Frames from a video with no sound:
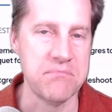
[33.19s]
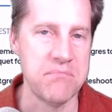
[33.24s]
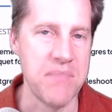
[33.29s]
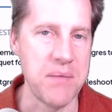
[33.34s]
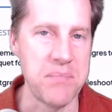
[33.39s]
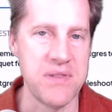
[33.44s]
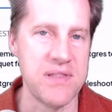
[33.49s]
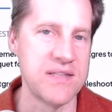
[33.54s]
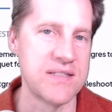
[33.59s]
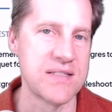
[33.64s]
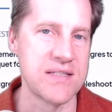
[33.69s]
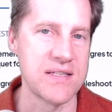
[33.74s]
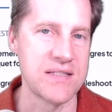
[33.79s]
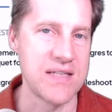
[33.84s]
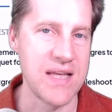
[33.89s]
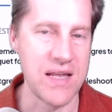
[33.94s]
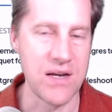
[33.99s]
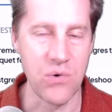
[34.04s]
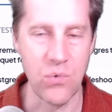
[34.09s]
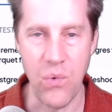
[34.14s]
Maybe this is a
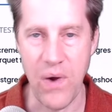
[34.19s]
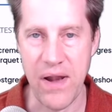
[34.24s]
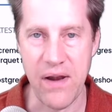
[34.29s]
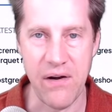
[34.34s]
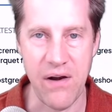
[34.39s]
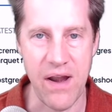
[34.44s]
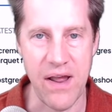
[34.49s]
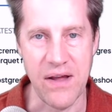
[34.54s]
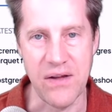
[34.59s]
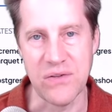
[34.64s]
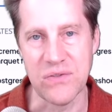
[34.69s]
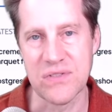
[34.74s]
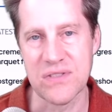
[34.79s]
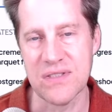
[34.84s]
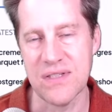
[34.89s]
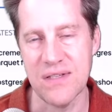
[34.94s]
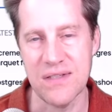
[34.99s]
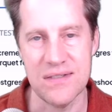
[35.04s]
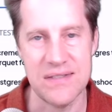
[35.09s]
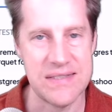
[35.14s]
data warehouse,
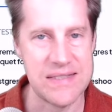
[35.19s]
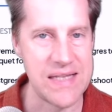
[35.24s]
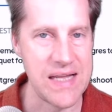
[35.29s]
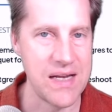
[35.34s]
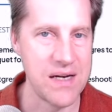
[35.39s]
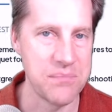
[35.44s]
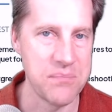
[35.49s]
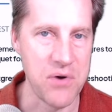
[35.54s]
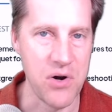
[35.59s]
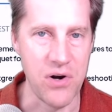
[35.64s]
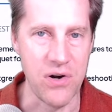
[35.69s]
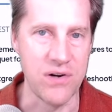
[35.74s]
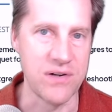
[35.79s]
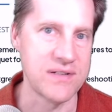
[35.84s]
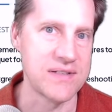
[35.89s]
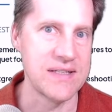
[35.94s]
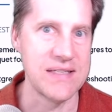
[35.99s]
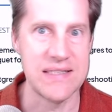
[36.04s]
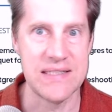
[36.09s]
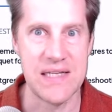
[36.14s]
a data mart,
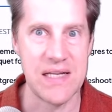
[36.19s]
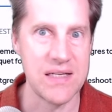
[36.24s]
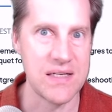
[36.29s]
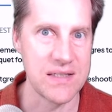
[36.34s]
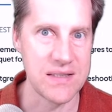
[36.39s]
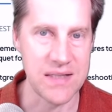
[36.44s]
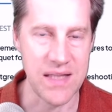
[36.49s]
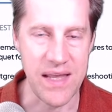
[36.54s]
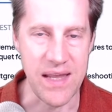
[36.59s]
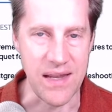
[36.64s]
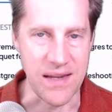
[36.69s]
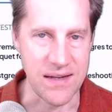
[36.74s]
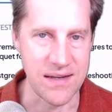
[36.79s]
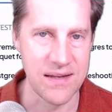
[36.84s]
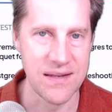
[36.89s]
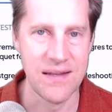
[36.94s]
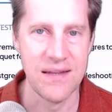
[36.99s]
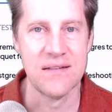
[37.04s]
a data lake.